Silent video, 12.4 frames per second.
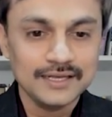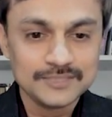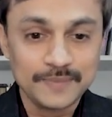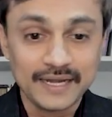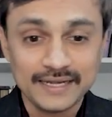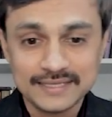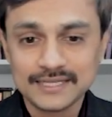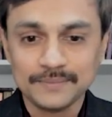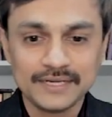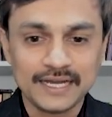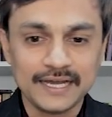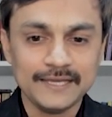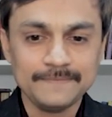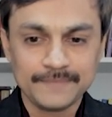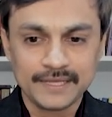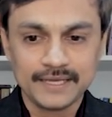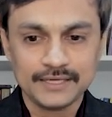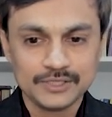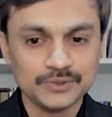spending some time
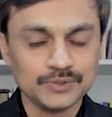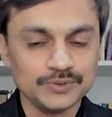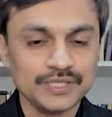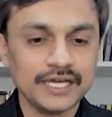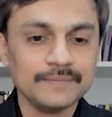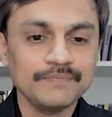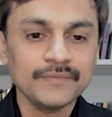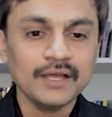to do that.